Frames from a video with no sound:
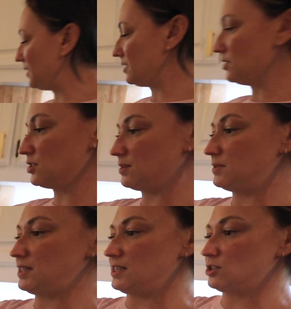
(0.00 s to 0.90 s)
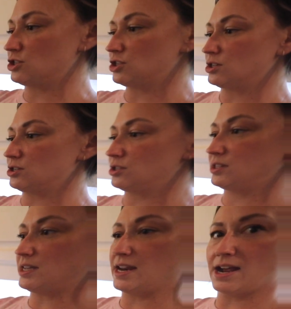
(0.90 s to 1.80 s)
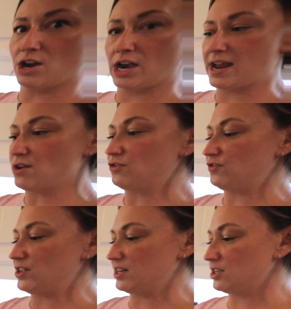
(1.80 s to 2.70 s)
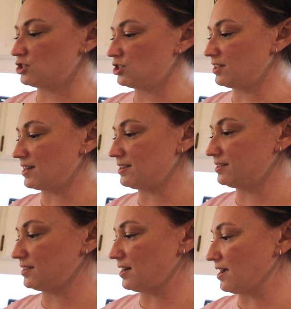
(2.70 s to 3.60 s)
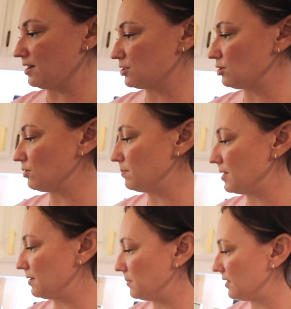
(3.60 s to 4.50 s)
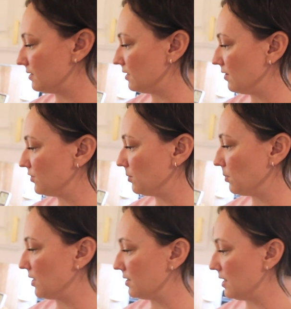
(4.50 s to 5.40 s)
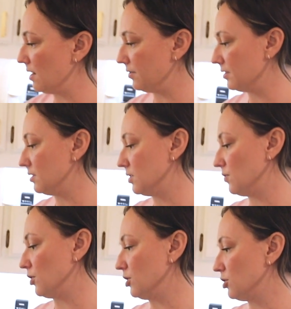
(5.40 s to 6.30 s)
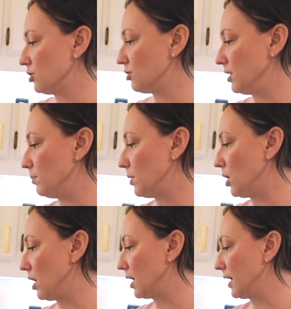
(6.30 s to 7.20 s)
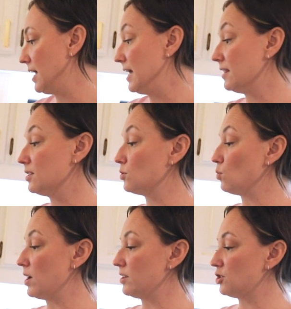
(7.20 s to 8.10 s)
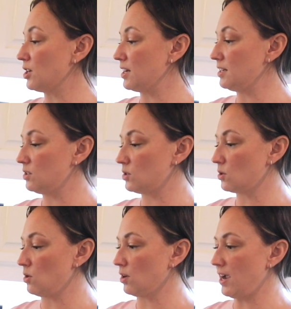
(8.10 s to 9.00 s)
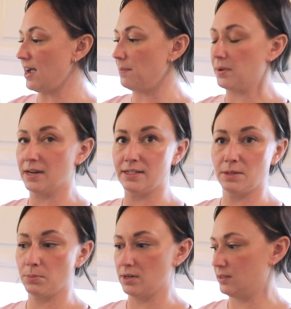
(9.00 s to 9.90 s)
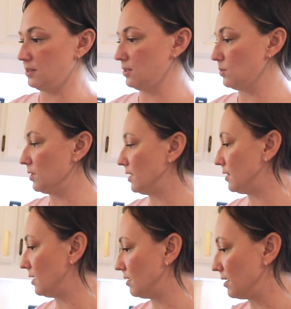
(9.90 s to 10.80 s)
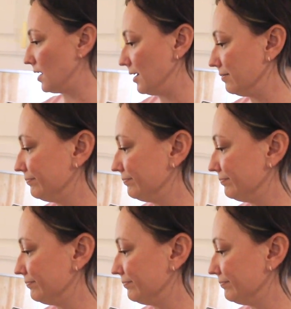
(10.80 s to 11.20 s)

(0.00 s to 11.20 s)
These are some tinctures that are now finished that I set out to remind myself to press out. This is French tree bark. This was Chinese skullcap, and I did press this one out the other night.